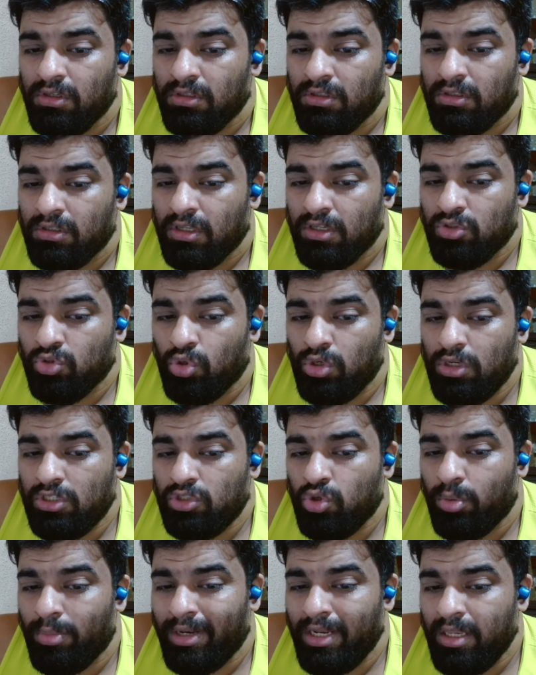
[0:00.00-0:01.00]
there's only
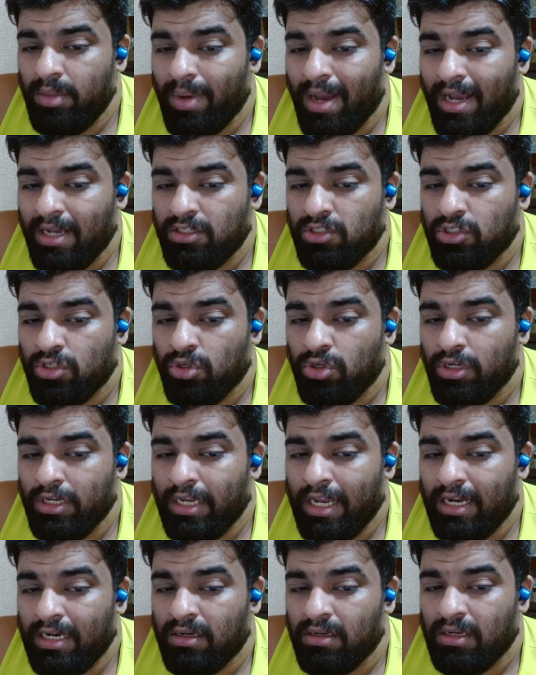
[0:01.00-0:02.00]
so many bags you're gonna
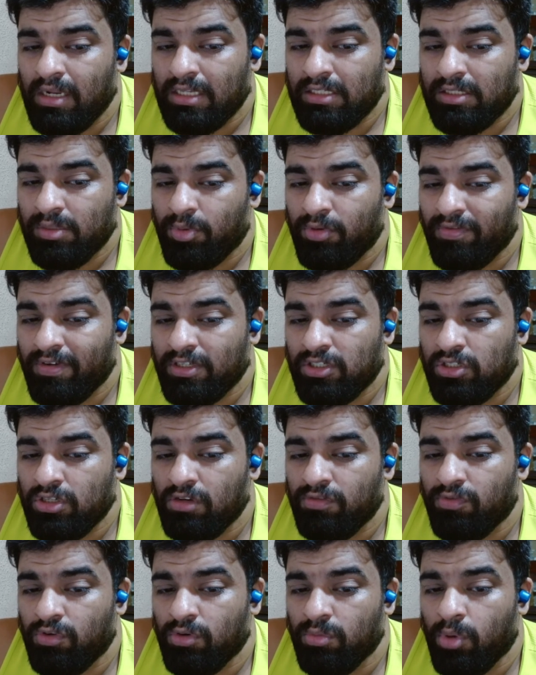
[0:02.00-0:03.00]
get as a professional
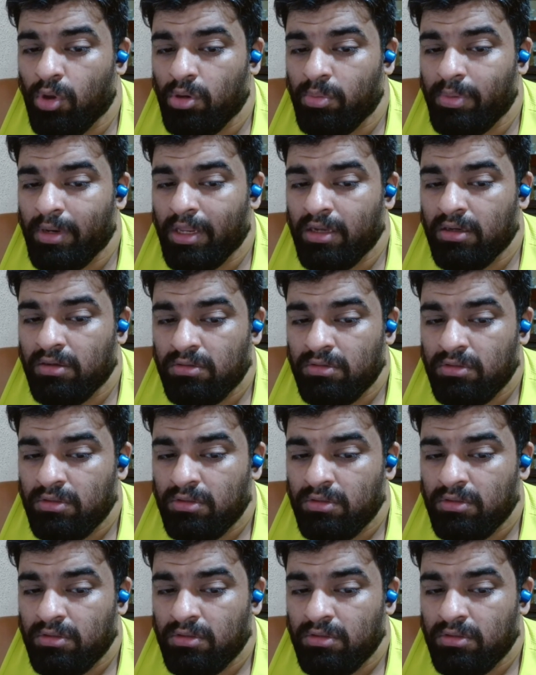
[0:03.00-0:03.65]
football player,